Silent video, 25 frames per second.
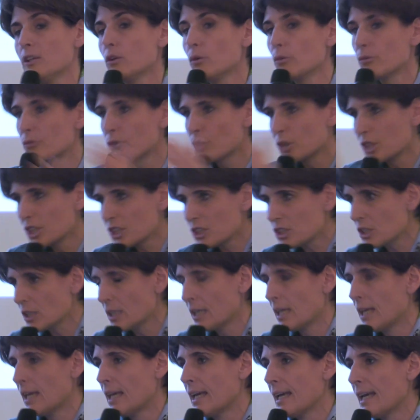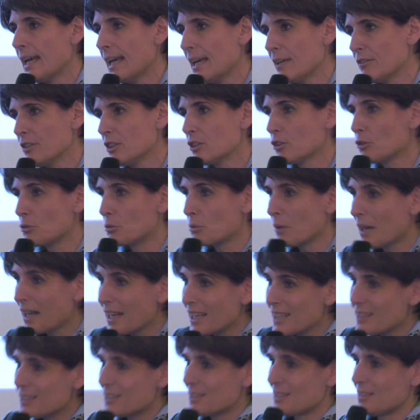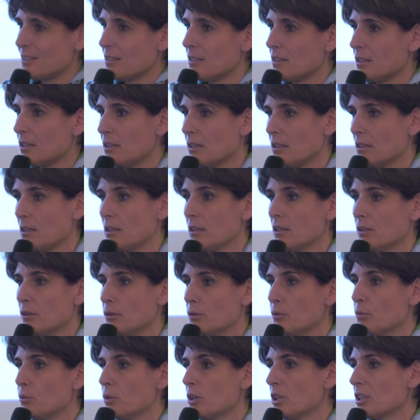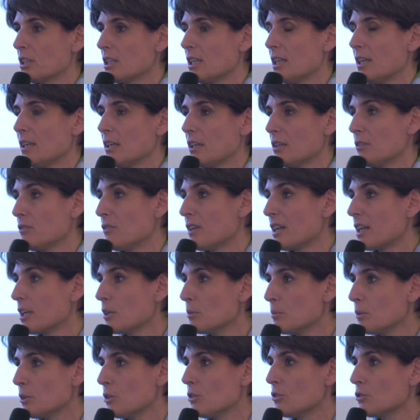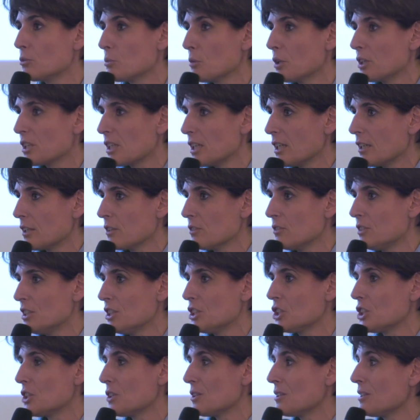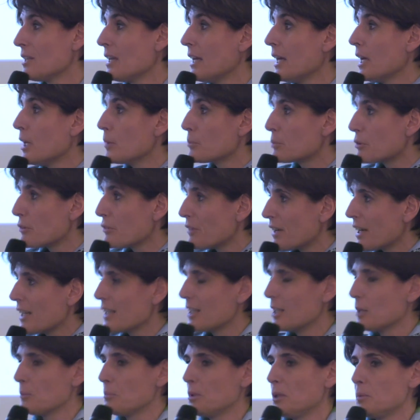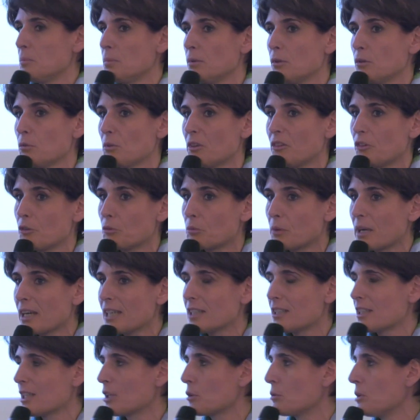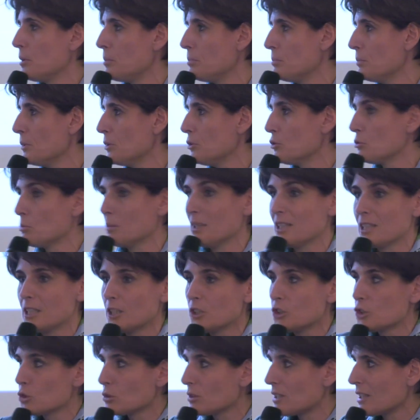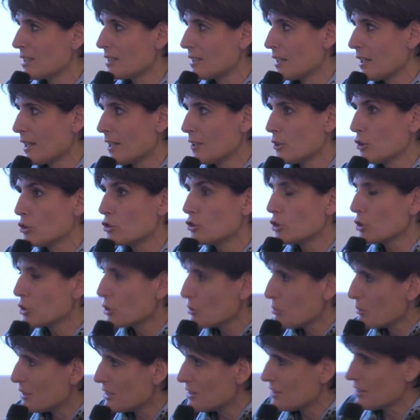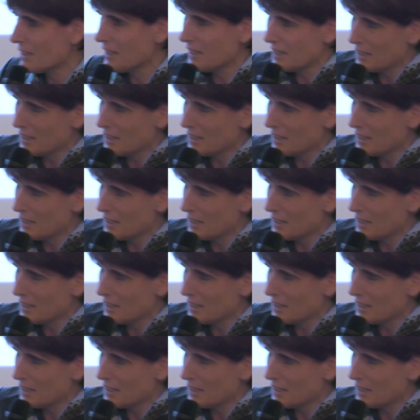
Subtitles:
of course, having the right working environment, working condition, providing people with the right equipment, making sure that they are not documenting,